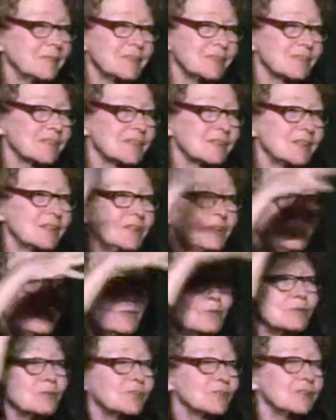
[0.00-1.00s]
just
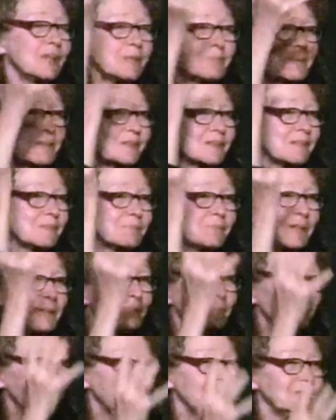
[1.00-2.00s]
huge numbers of
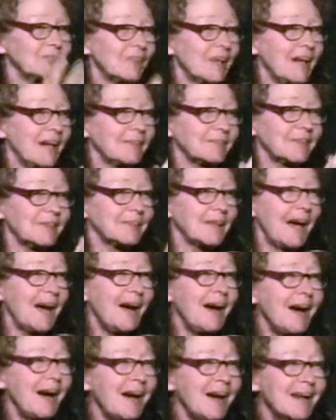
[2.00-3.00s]
people involved in the
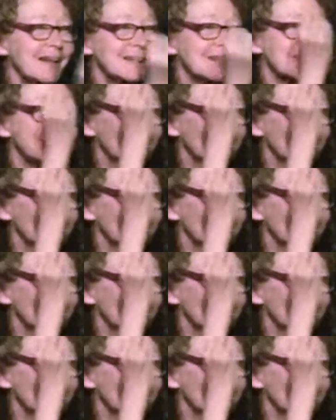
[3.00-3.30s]
high